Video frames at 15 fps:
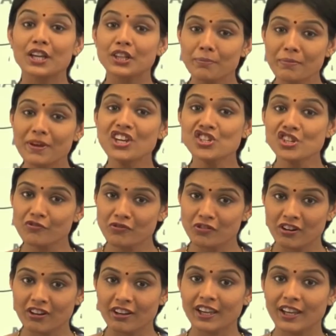The major
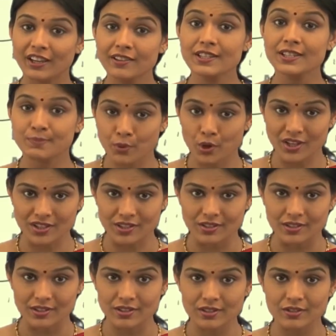work in this
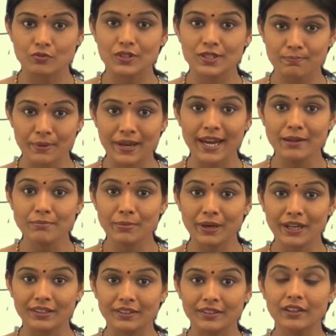process was played
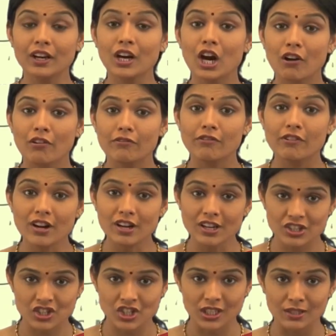by the
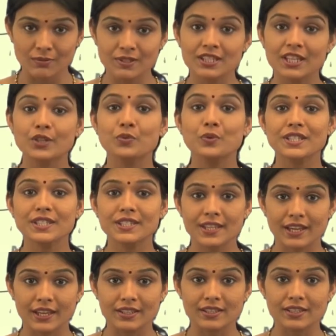work teams that were
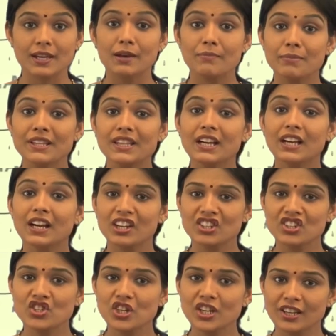sent by the
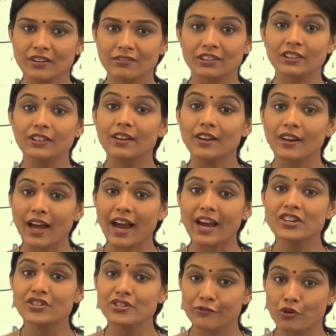country level
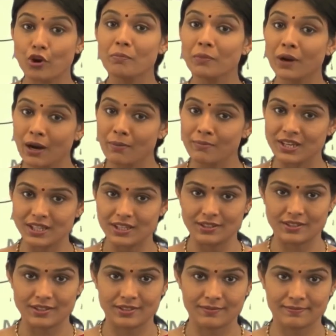land reform
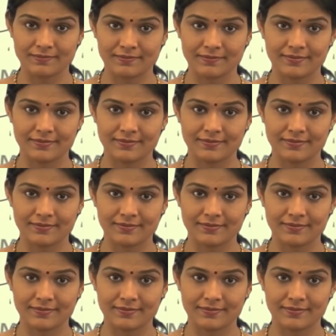committees.